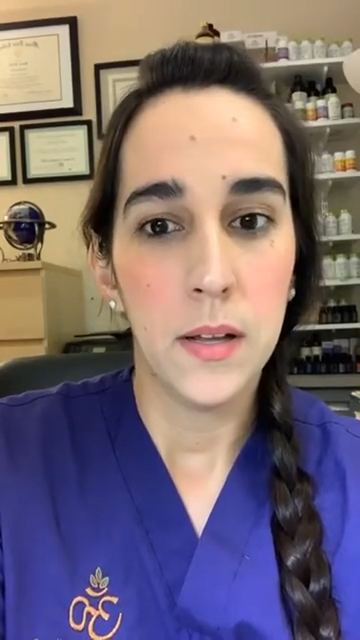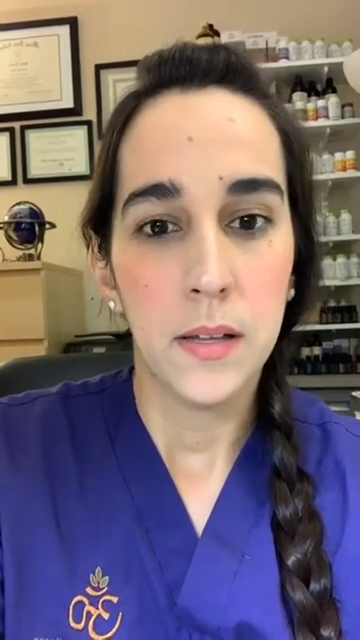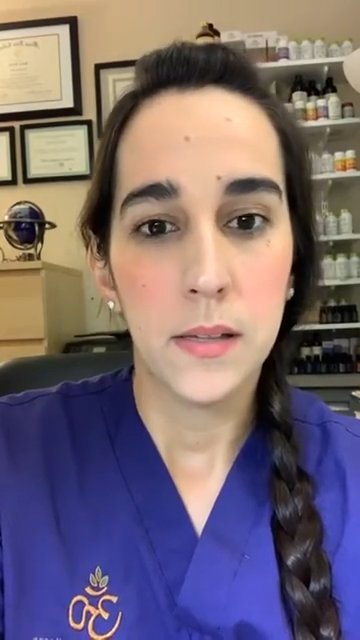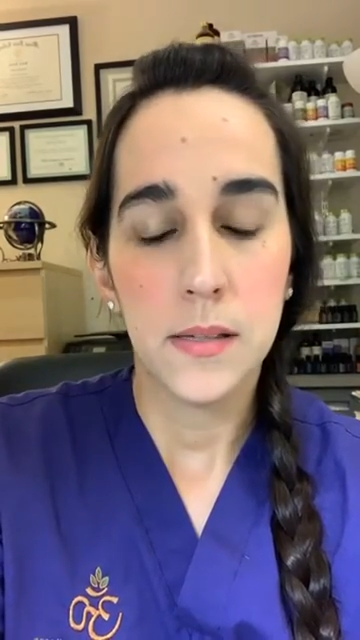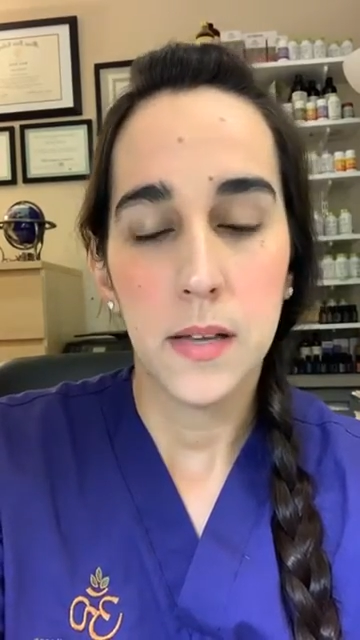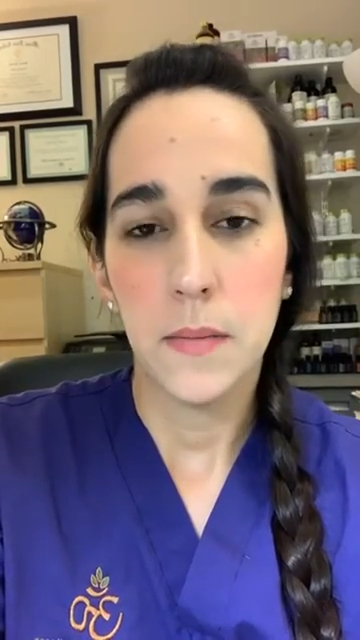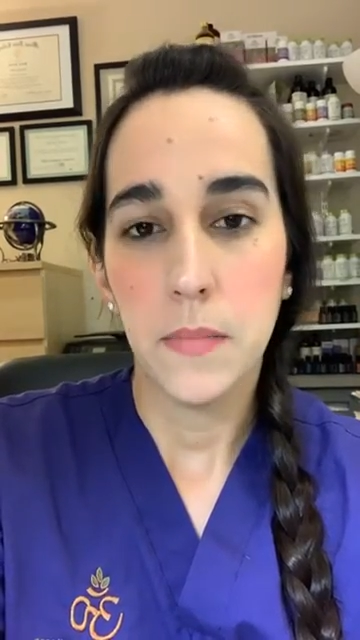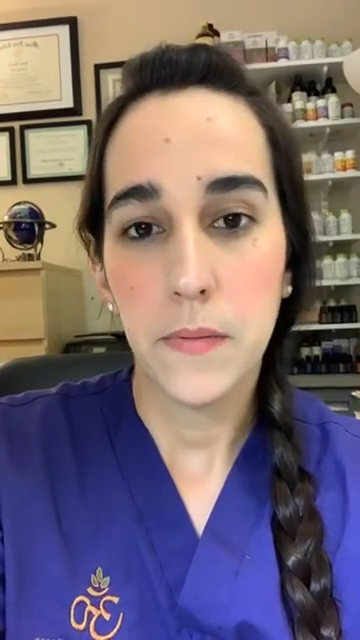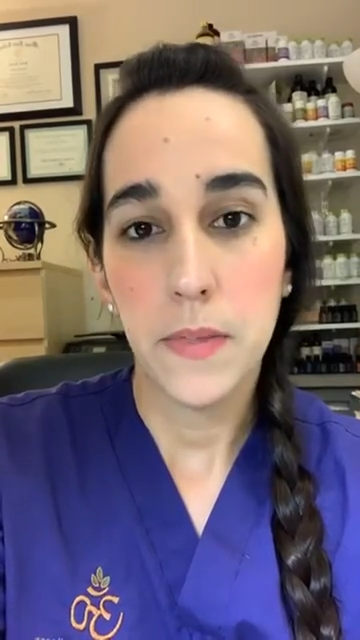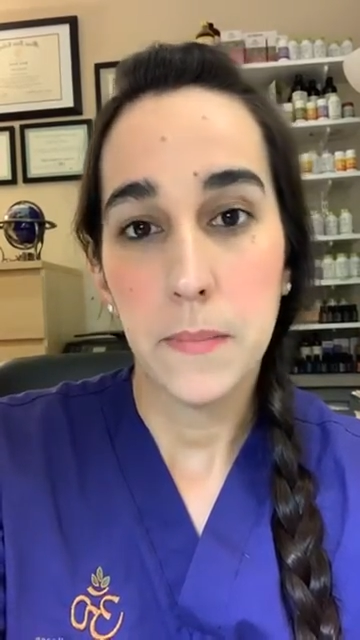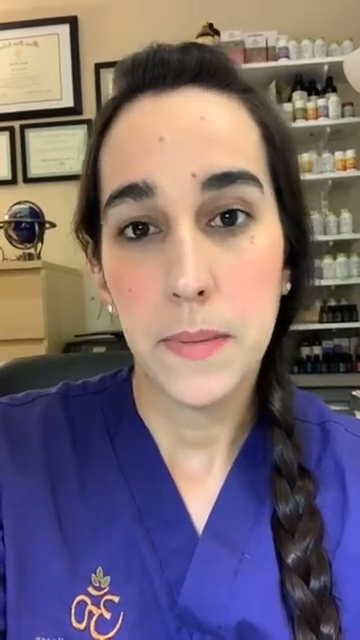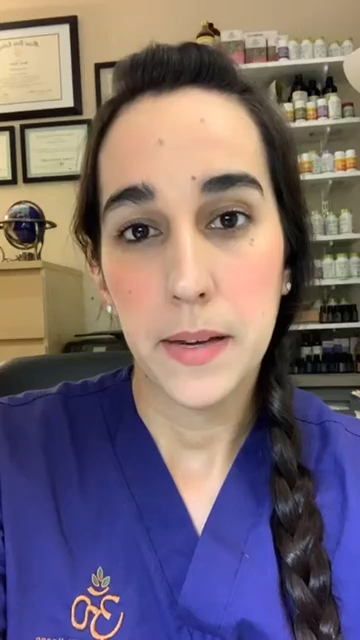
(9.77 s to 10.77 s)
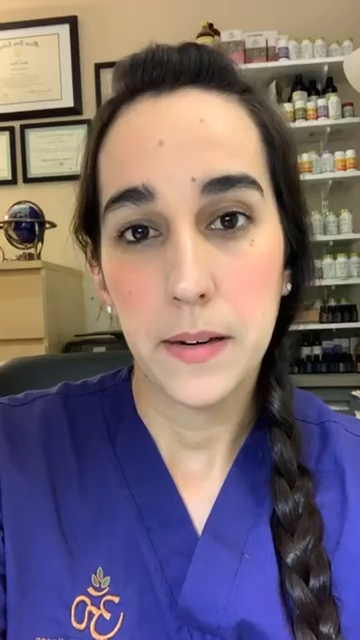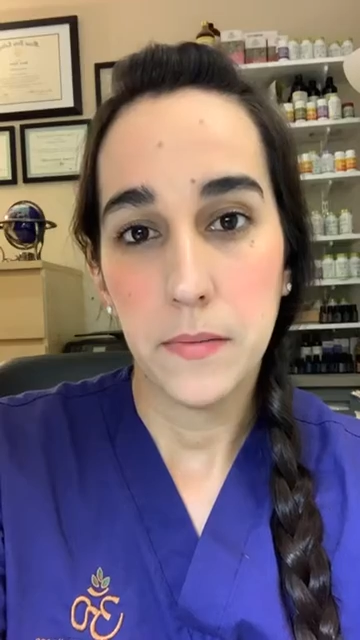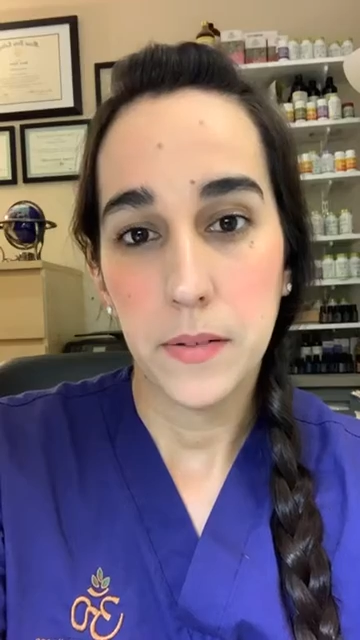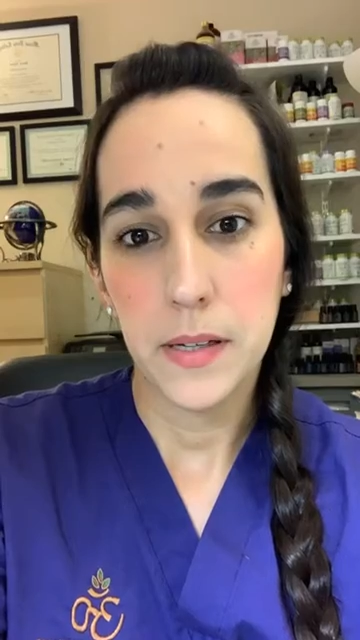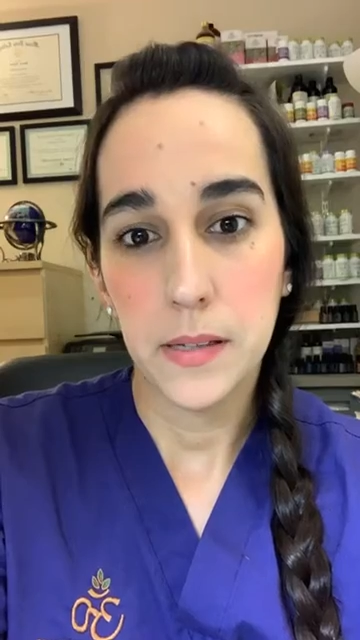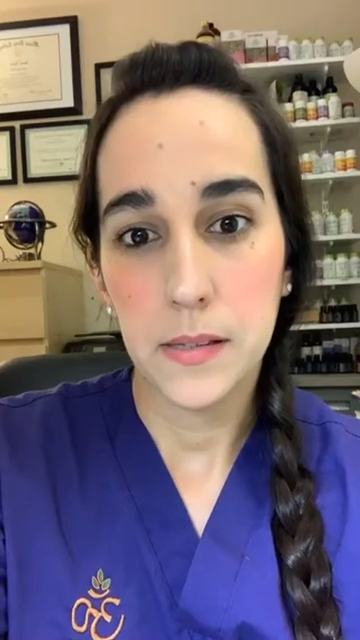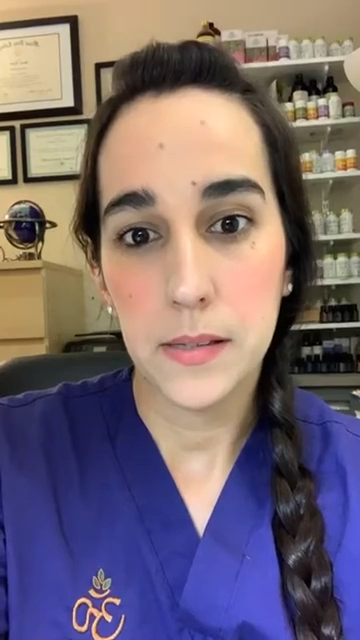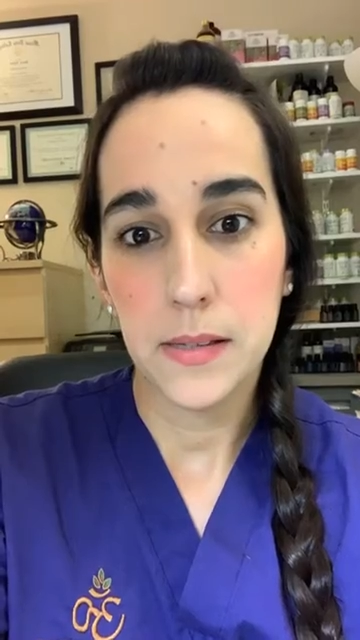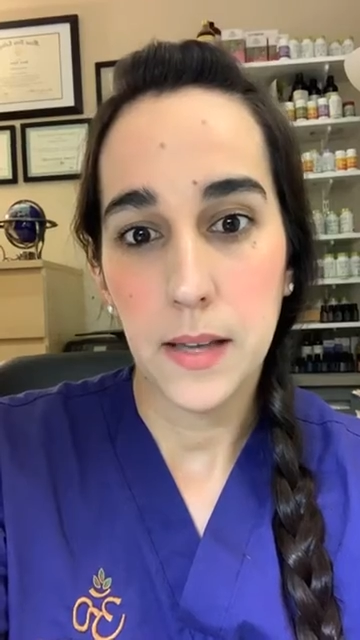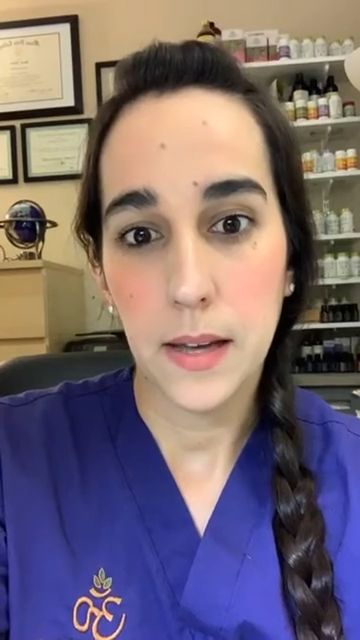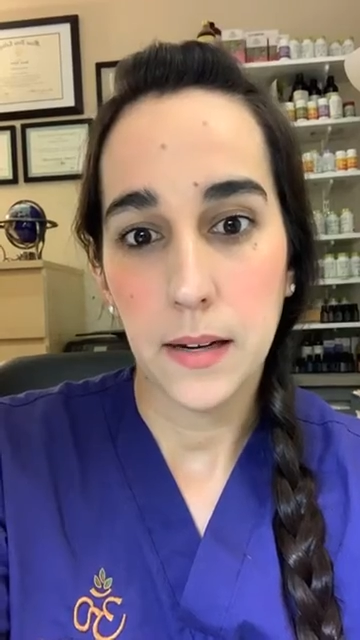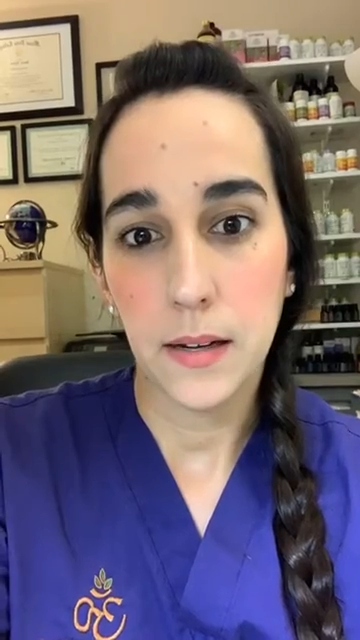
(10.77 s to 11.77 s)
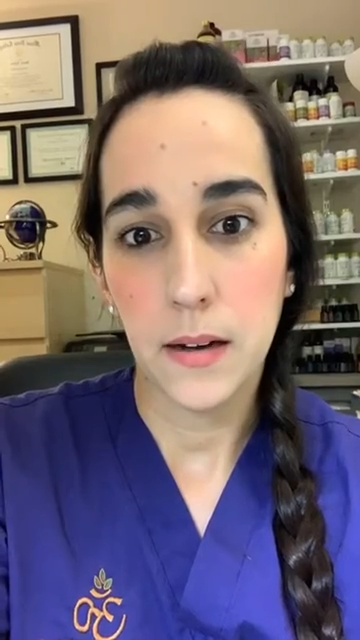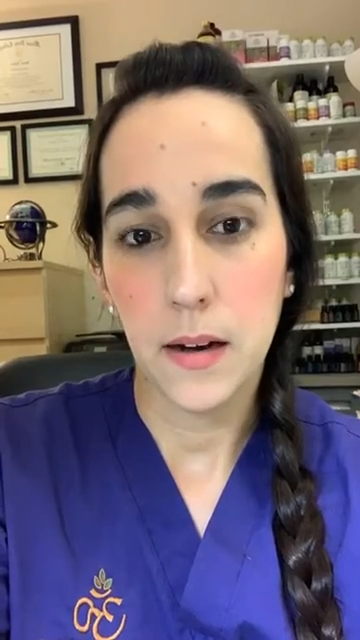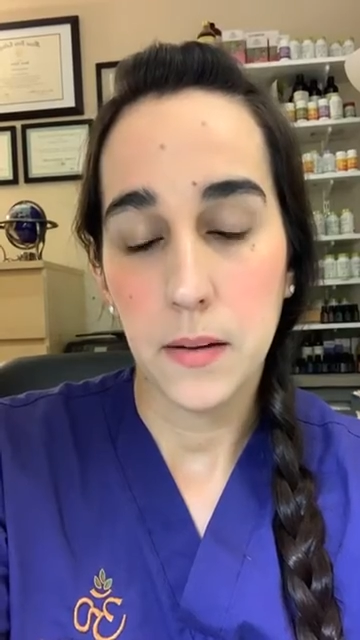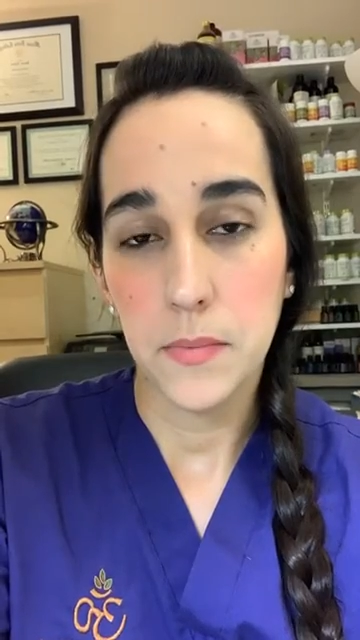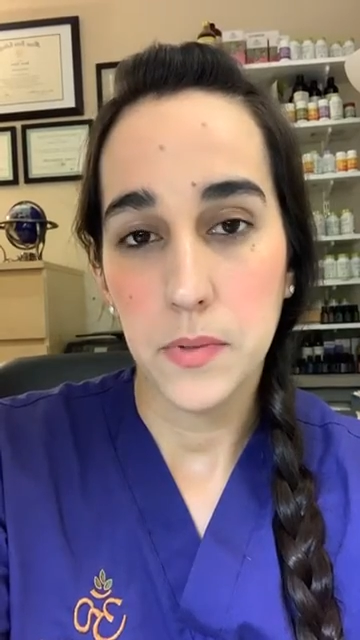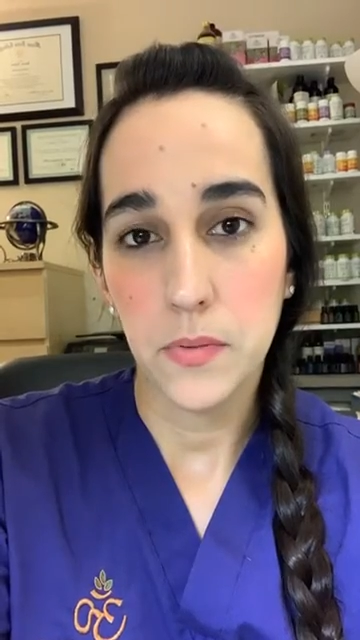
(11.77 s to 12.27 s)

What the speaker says: some of the benefits that comes